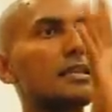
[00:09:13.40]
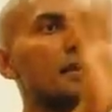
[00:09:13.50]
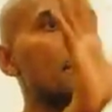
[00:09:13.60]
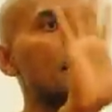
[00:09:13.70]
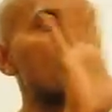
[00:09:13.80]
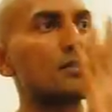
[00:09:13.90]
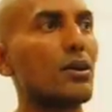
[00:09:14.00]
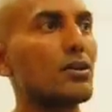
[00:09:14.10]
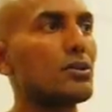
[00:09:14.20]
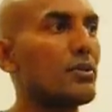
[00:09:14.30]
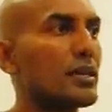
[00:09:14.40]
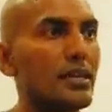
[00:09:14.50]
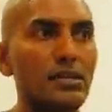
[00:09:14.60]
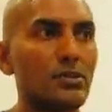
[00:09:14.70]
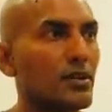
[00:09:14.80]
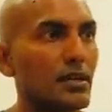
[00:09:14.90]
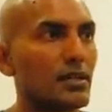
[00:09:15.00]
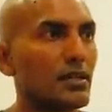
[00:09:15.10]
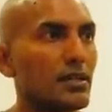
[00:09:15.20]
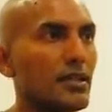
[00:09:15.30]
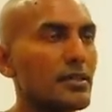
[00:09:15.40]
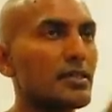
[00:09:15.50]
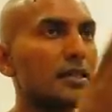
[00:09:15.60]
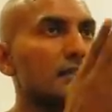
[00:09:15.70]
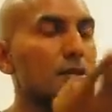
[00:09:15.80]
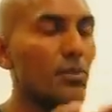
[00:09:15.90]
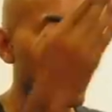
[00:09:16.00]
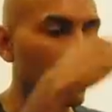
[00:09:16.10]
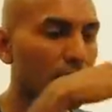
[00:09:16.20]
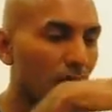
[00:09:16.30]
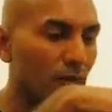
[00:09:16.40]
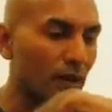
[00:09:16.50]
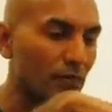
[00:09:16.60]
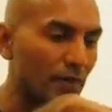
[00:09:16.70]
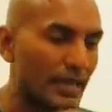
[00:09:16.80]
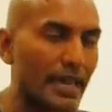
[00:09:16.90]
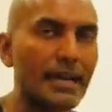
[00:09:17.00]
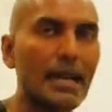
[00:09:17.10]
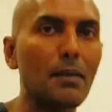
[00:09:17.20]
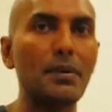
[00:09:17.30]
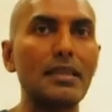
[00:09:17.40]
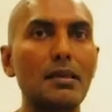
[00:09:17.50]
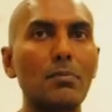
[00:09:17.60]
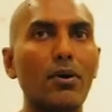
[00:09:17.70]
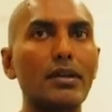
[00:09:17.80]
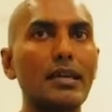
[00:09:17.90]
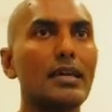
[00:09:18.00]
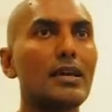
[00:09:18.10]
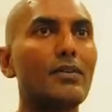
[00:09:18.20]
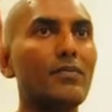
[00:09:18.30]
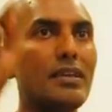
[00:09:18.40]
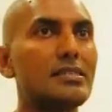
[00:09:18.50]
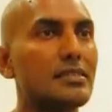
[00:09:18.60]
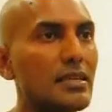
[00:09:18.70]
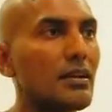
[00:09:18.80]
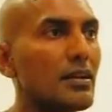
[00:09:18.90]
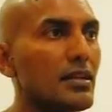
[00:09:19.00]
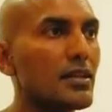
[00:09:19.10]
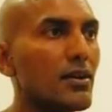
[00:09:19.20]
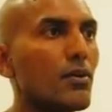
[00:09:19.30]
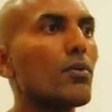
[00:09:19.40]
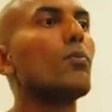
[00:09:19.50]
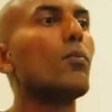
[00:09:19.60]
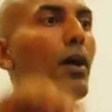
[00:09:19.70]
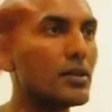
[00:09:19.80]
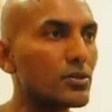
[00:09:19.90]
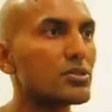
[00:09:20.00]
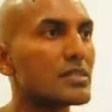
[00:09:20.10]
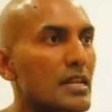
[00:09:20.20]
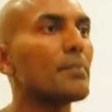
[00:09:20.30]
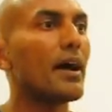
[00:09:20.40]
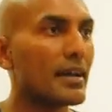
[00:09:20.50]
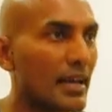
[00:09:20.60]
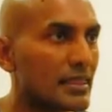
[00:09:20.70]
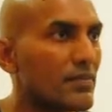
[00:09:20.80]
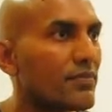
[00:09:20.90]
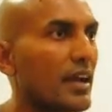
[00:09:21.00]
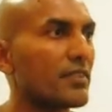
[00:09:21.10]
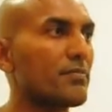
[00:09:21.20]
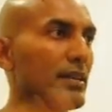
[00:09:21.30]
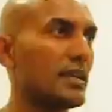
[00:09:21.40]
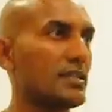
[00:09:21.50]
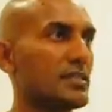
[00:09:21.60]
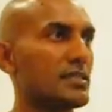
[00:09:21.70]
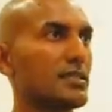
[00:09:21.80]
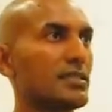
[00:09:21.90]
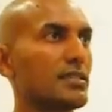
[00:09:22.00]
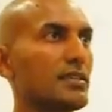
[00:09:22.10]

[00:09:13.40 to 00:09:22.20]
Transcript: sleep is not doing its work. That's the reason why when we get up in the morning, we still want to sleep another 5 minutes.